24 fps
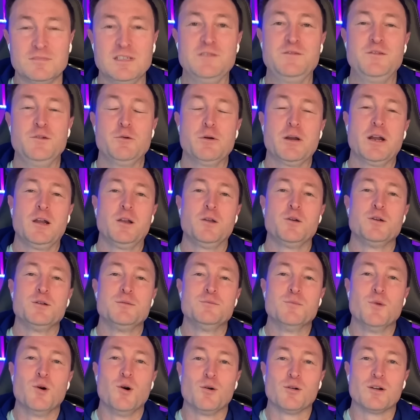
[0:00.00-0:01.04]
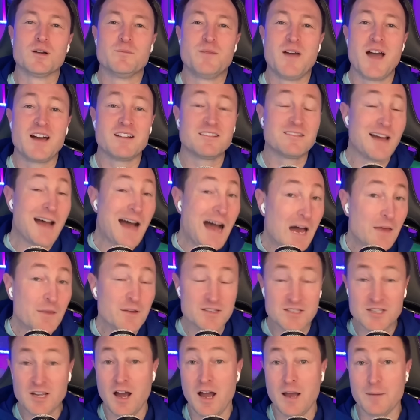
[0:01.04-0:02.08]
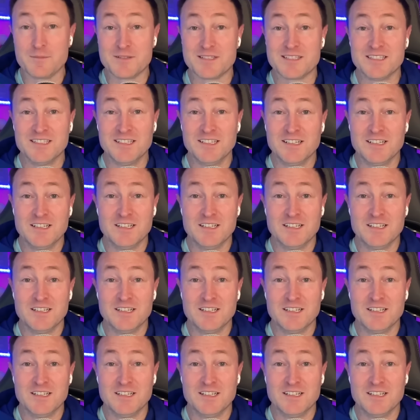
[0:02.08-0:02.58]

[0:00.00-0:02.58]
If you want to learn more about other types